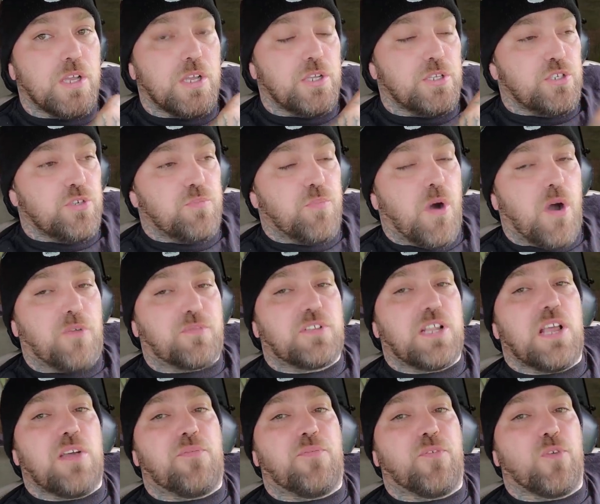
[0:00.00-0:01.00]
You buff
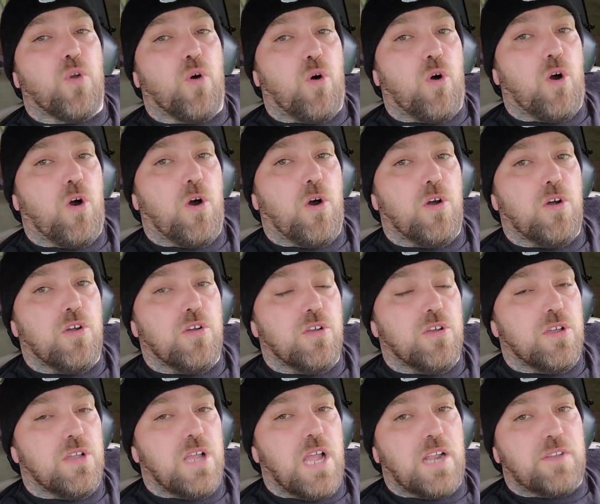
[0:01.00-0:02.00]
that floor,
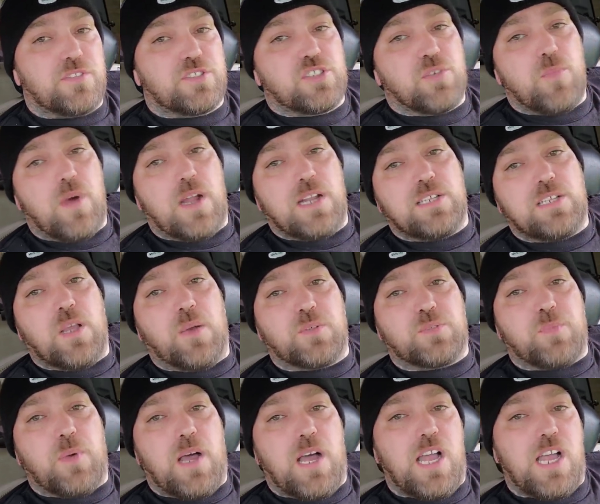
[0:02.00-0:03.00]
and if somebody comes
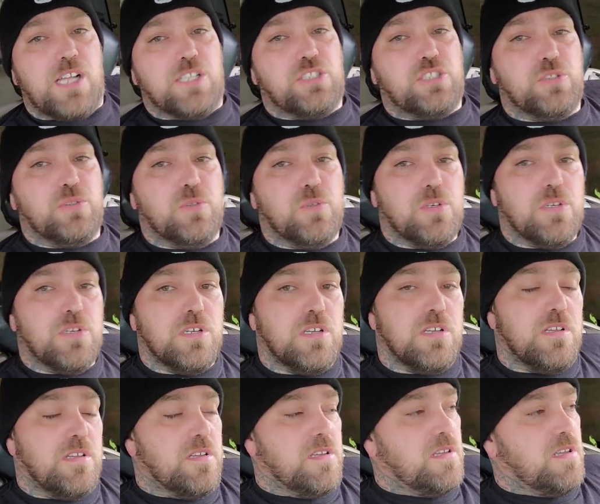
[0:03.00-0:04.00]
behind you
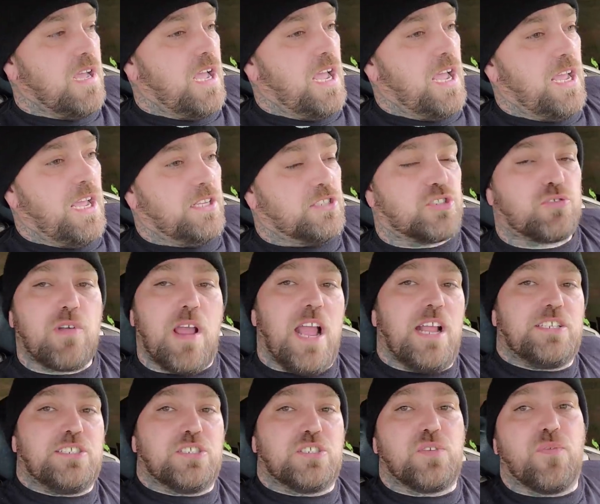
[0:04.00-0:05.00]
and
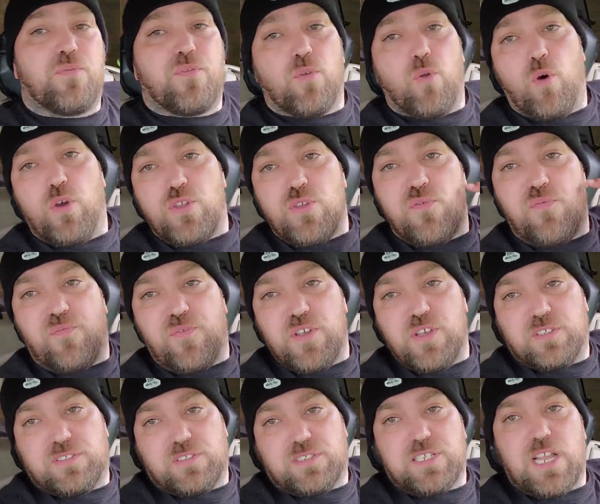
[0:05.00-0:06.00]
scratches the floor, you
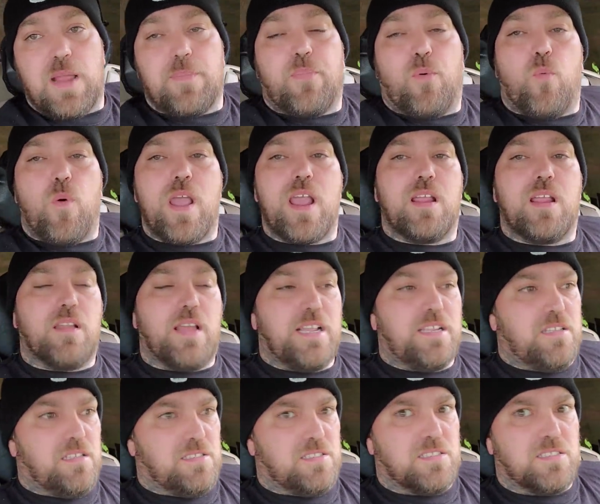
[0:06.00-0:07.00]
feel some type of way,
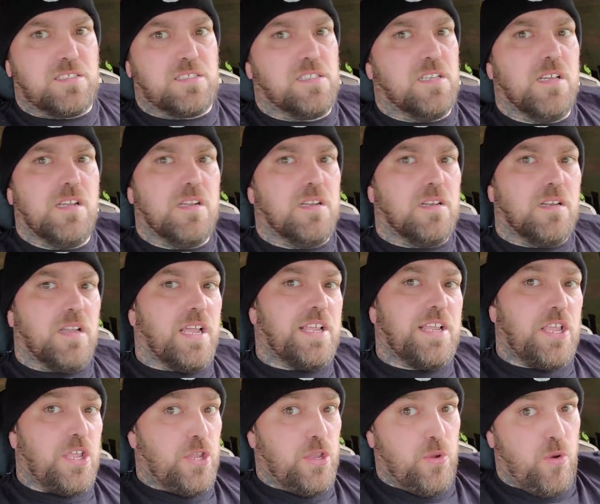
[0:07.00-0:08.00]
like this is like
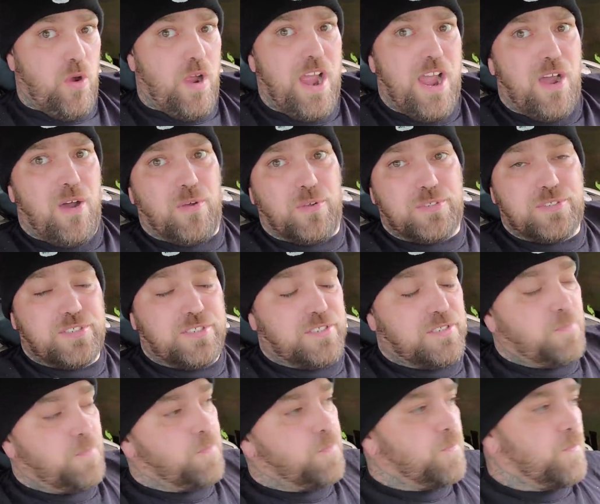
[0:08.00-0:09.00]
your
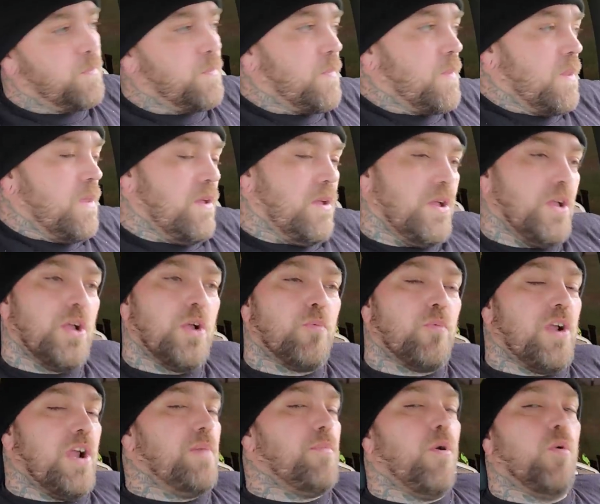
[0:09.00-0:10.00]
house.
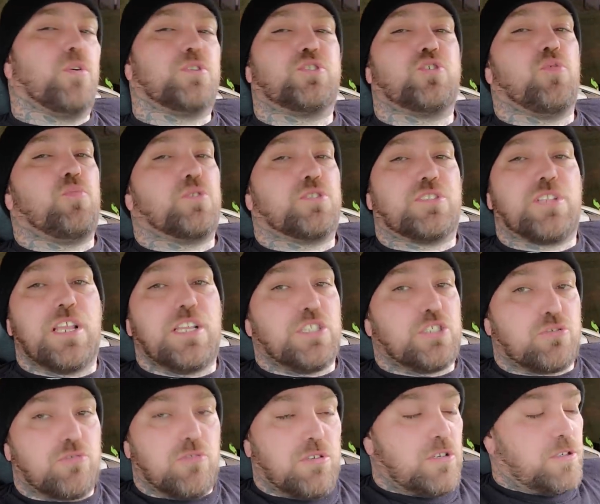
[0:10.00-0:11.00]
Rambo was super state
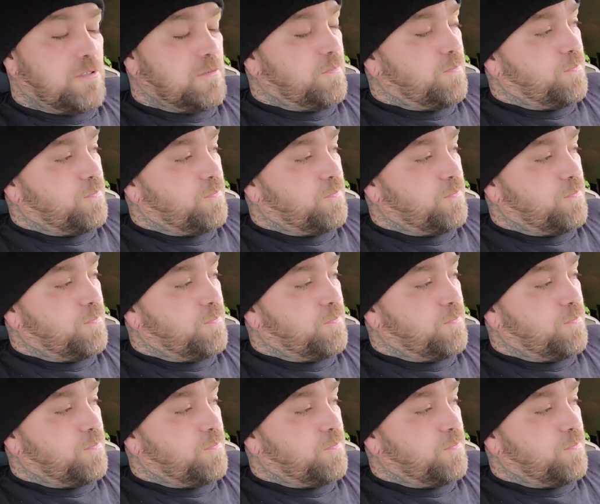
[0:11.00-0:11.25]
struck.